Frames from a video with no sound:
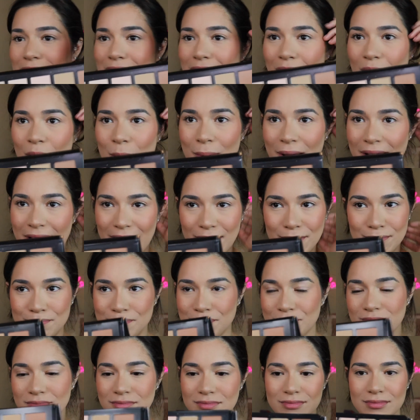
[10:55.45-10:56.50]
it up. I
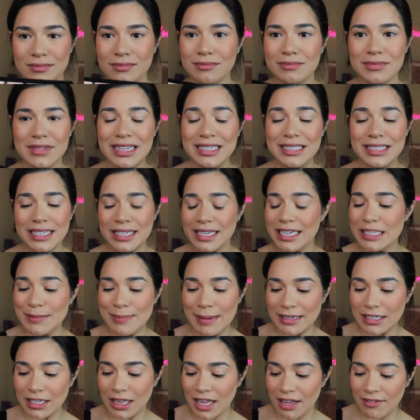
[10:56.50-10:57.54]
didn't
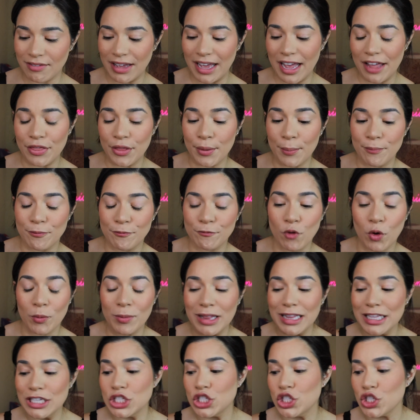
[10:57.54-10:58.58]
expect to love it. And the
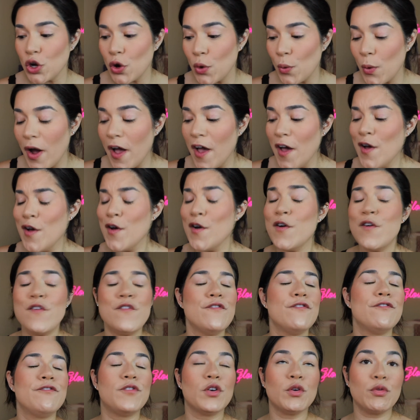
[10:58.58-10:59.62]
formula is so
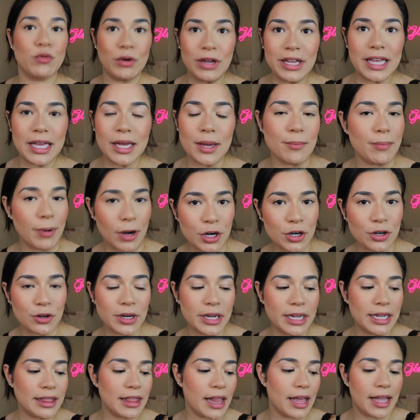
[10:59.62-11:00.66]
freaking
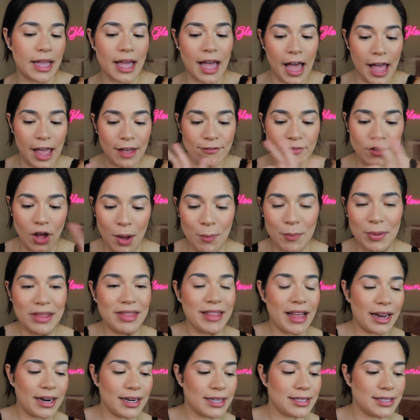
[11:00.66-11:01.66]
buttery. Like, I have not been that